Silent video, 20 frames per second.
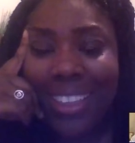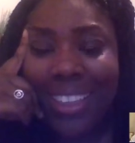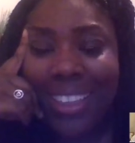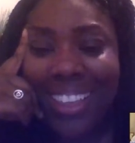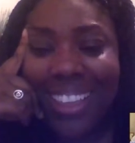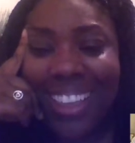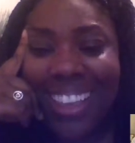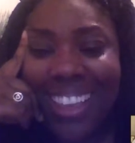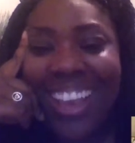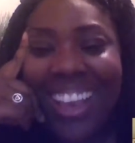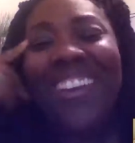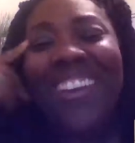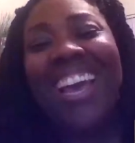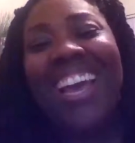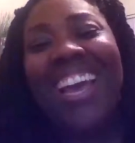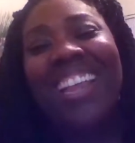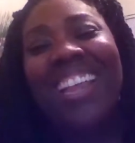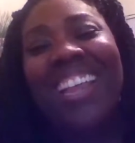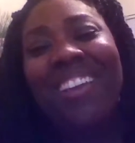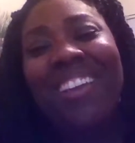Oh yeah,
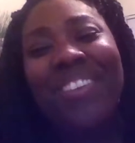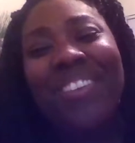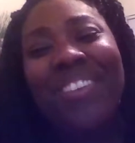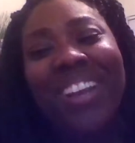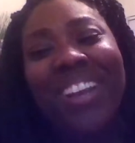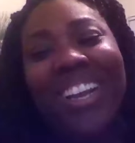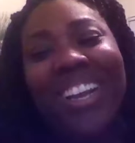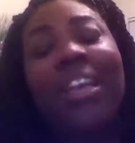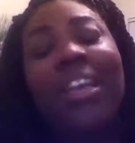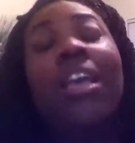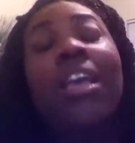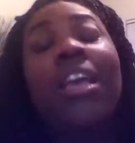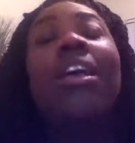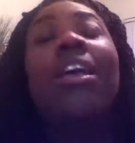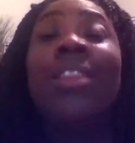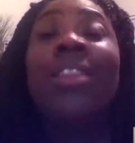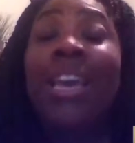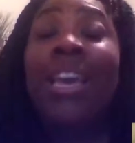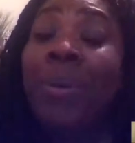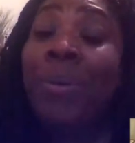that'd be awesome. Like we
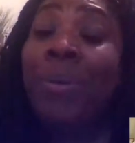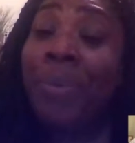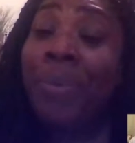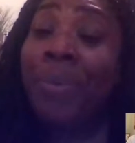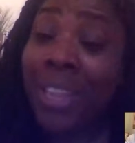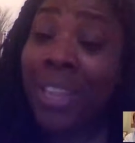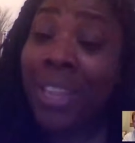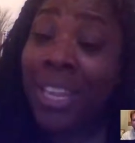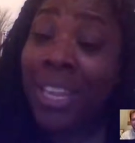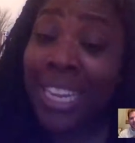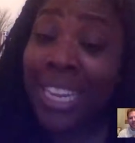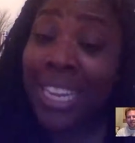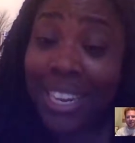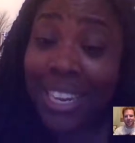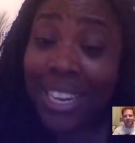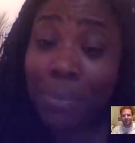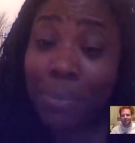really need to get a podcast